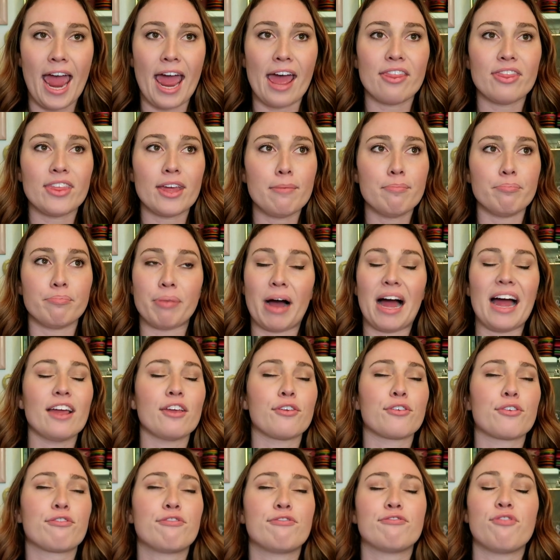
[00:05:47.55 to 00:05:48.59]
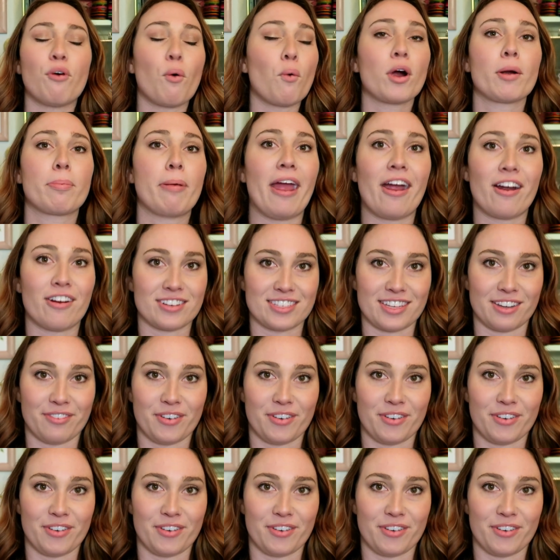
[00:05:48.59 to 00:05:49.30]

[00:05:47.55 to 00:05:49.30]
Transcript: and then buy four pairs